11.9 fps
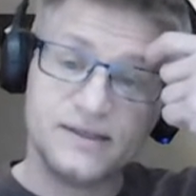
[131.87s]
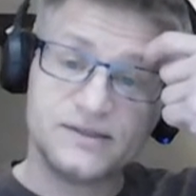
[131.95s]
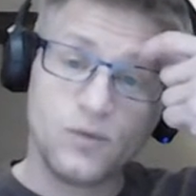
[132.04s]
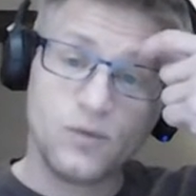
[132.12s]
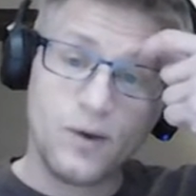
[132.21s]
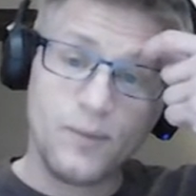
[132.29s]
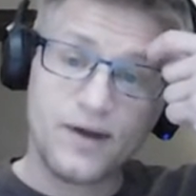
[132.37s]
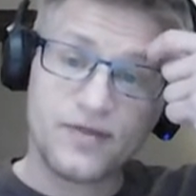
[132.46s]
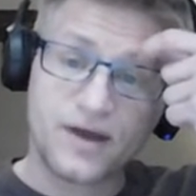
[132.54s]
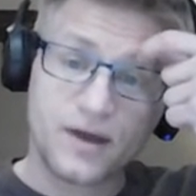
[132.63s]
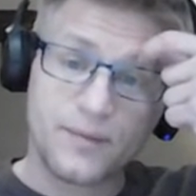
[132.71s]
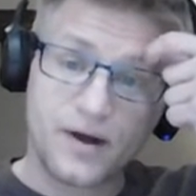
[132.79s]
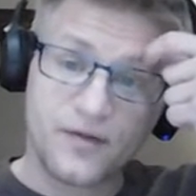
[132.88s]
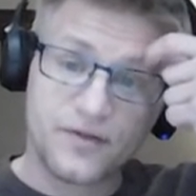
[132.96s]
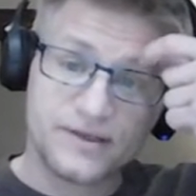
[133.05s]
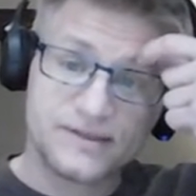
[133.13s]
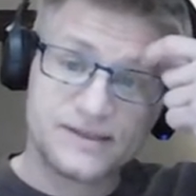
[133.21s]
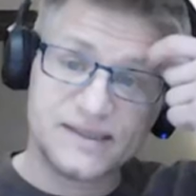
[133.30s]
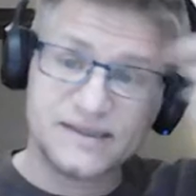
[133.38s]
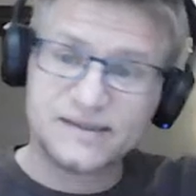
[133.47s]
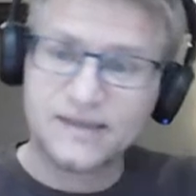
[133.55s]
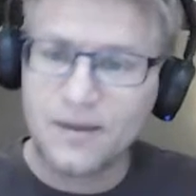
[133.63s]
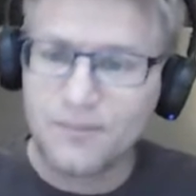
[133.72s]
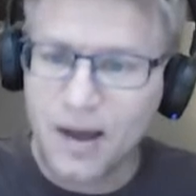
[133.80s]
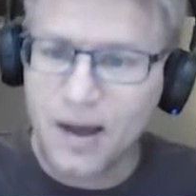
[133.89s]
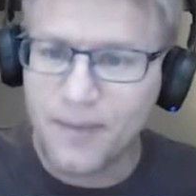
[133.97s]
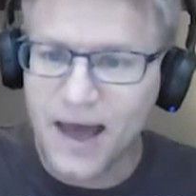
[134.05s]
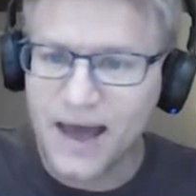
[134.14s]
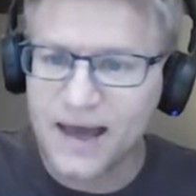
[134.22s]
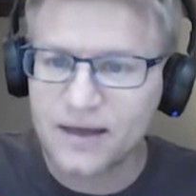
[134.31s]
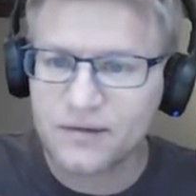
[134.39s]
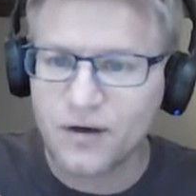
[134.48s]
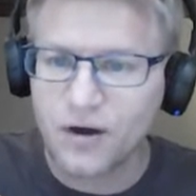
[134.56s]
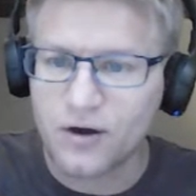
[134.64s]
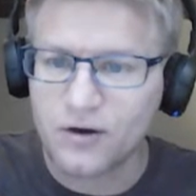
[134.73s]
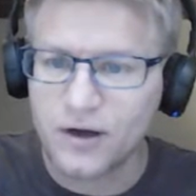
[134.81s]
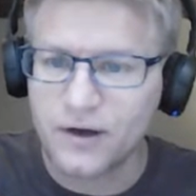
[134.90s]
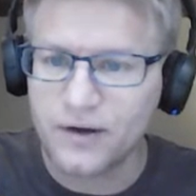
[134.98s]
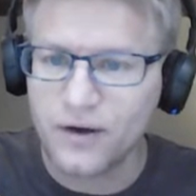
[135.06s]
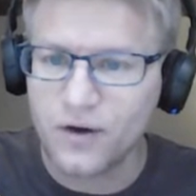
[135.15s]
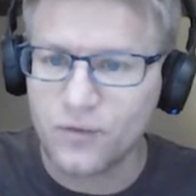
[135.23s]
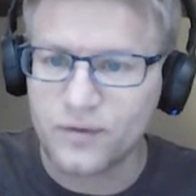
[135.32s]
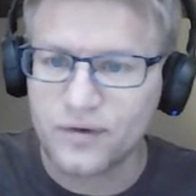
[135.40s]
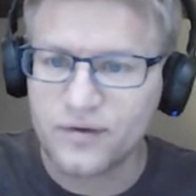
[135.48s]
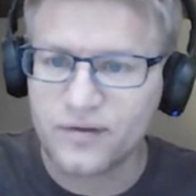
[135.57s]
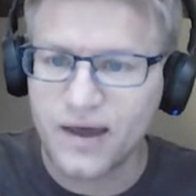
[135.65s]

So one way to think about this is my bags are unknowns.